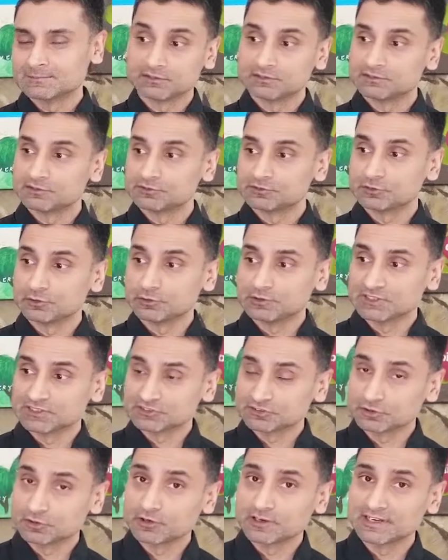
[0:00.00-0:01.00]
So
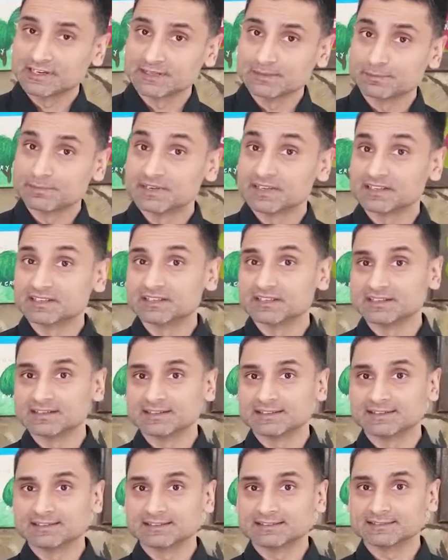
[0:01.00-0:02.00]
let's go ahead and pick
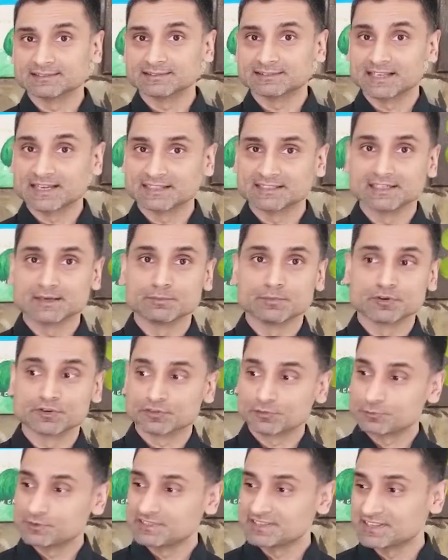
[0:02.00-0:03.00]
that number,
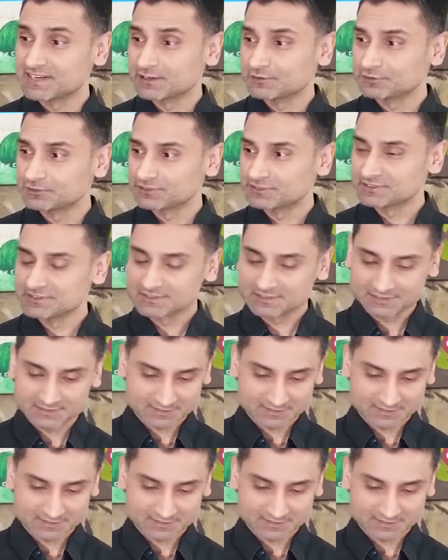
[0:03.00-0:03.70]
3,000.